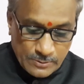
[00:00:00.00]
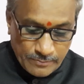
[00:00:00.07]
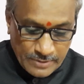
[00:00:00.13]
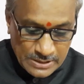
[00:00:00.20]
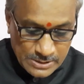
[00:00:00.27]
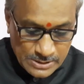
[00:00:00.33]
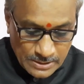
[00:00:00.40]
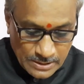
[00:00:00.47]

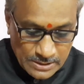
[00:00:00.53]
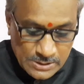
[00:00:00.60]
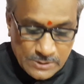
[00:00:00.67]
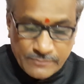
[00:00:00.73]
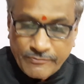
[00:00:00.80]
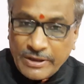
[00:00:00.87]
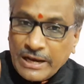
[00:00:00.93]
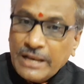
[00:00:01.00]
Means the
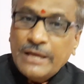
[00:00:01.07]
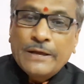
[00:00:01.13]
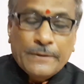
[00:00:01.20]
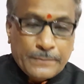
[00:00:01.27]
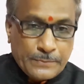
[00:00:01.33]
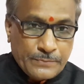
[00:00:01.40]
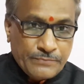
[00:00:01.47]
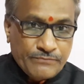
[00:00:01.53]
spelling
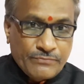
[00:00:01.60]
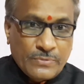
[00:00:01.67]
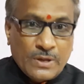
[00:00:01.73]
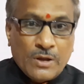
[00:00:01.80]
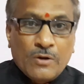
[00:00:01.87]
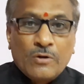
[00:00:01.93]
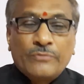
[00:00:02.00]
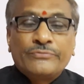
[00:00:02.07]

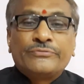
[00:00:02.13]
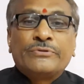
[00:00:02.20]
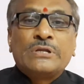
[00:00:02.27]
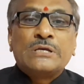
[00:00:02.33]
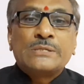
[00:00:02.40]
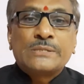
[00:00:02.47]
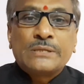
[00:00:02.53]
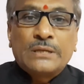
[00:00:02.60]
of
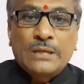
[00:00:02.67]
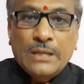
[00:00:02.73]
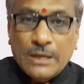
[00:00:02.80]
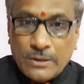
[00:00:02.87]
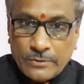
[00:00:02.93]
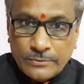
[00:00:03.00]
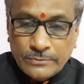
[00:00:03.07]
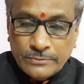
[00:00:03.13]
this
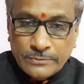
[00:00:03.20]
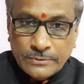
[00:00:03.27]
thou